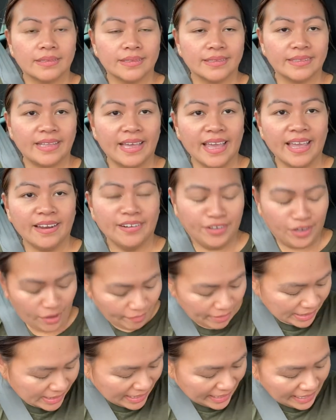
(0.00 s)
There,
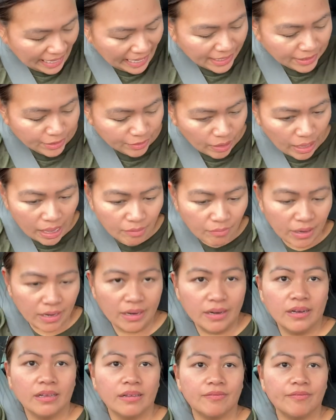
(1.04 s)
Noah, say hi to
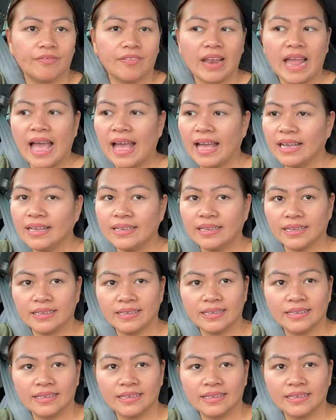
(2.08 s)
our vlog.